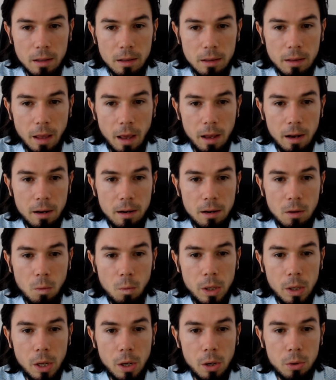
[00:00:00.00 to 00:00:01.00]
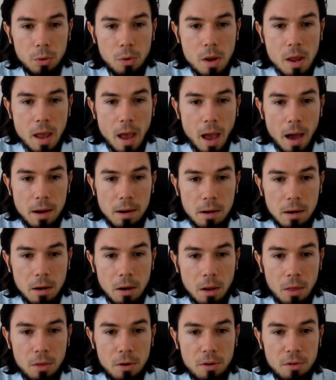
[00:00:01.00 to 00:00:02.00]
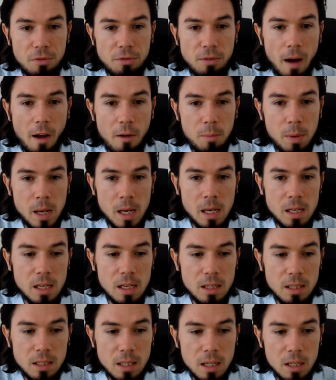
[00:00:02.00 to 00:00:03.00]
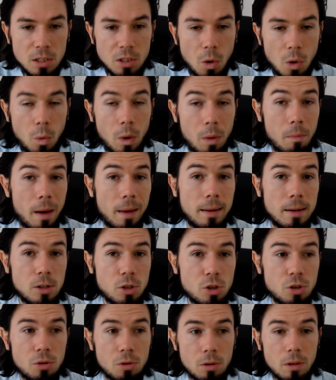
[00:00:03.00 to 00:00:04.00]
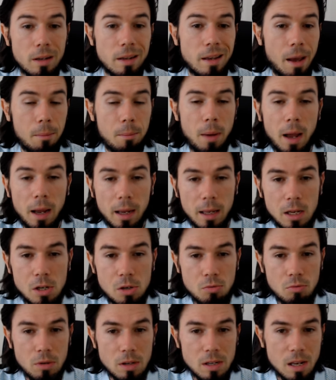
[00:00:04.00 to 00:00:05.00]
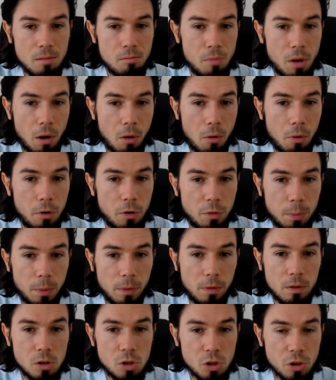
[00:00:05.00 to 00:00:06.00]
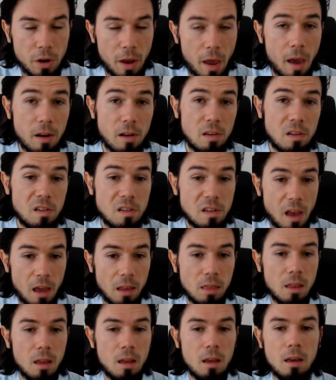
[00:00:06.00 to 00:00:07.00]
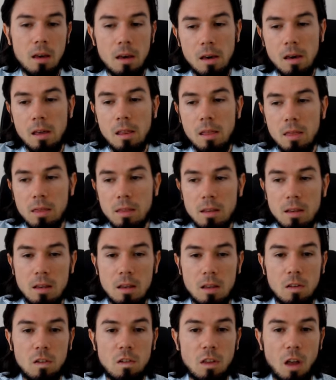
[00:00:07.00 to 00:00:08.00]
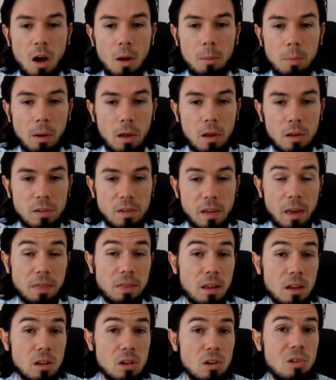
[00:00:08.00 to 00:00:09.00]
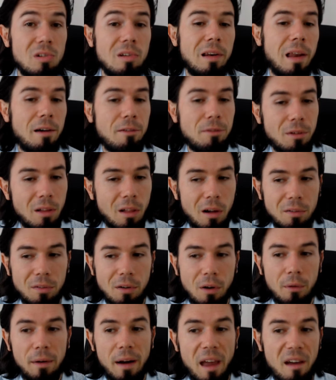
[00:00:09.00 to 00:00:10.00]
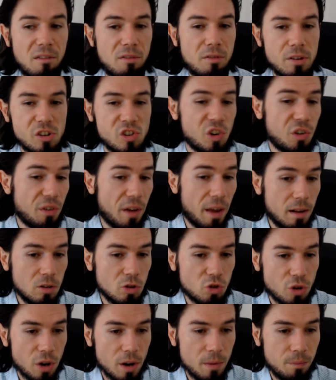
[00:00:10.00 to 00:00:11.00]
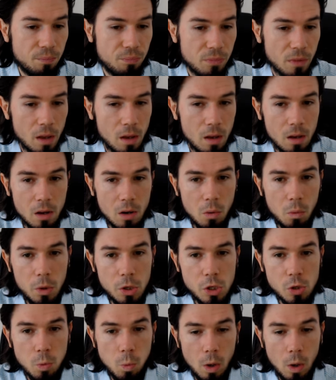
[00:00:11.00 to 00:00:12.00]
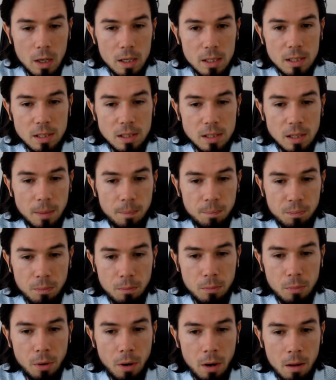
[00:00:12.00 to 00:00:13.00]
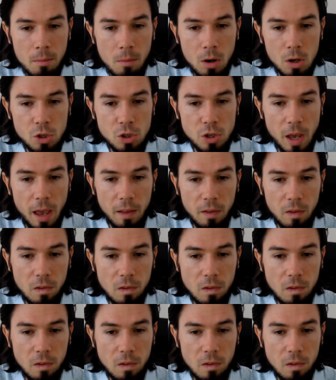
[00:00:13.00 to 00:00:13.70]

then we re-added another 5 BTC, so we managed to get back into a 10 Bitcoins position and set the stop loss at the new level of our average of entry, which was pretty much at